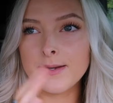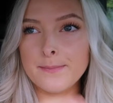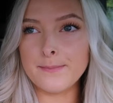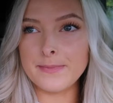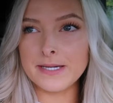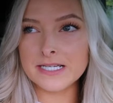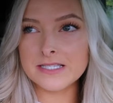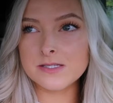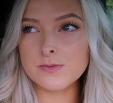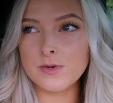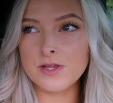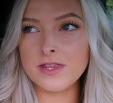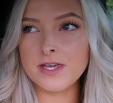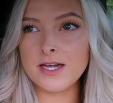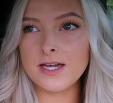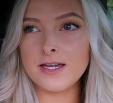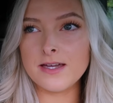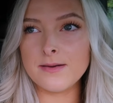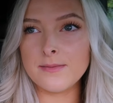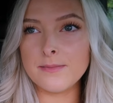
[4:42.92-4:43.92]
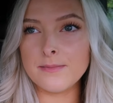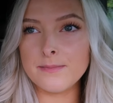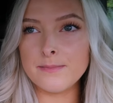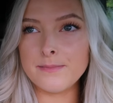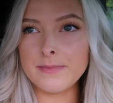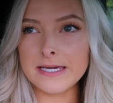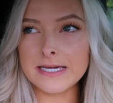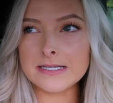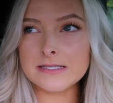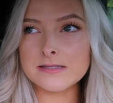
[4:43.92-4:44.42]
mixed with it
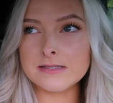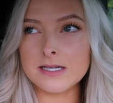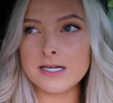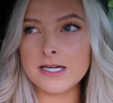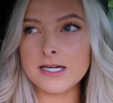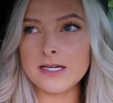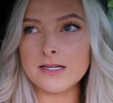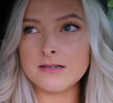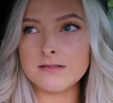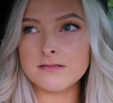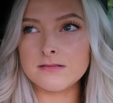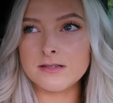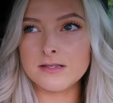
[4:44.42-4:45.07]
makes it